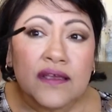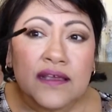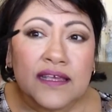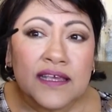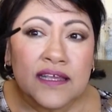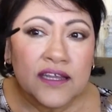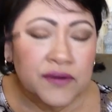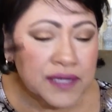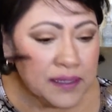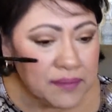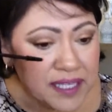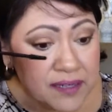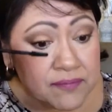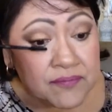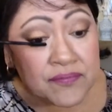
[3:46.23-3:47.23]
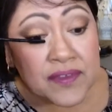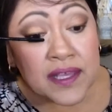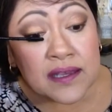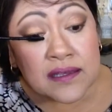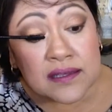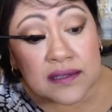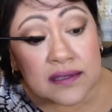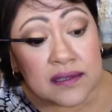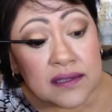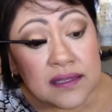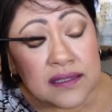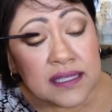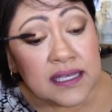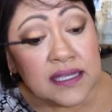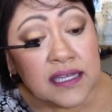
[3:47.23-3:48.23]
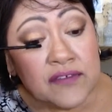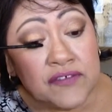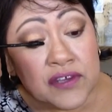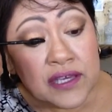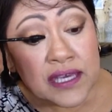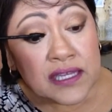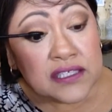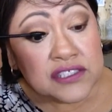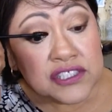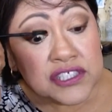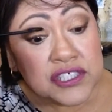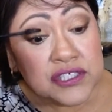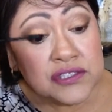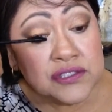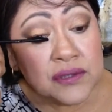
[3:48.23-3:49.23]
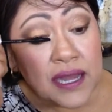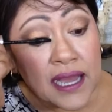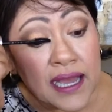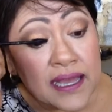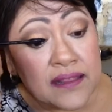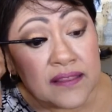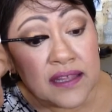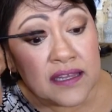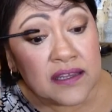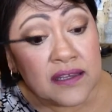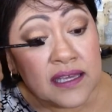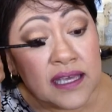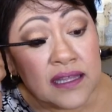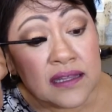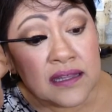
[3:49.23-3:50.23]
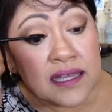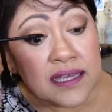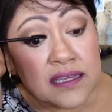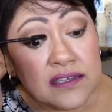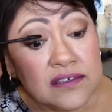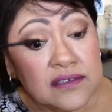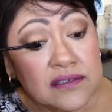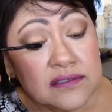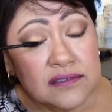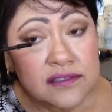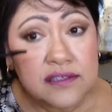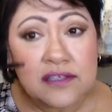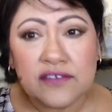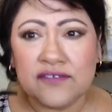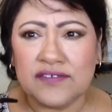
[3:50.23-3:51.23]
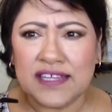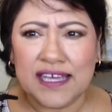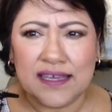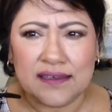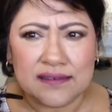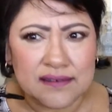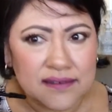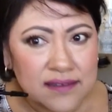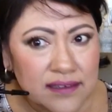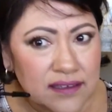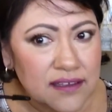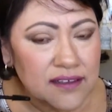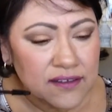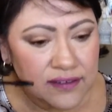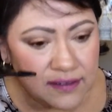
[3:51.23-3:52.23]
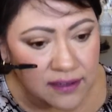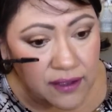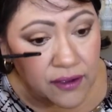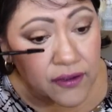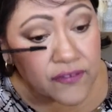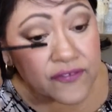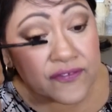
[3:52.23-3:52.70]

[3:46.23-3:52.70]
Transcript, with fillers: You know what I mean? And then if you get it too dry, then you get like flakes. So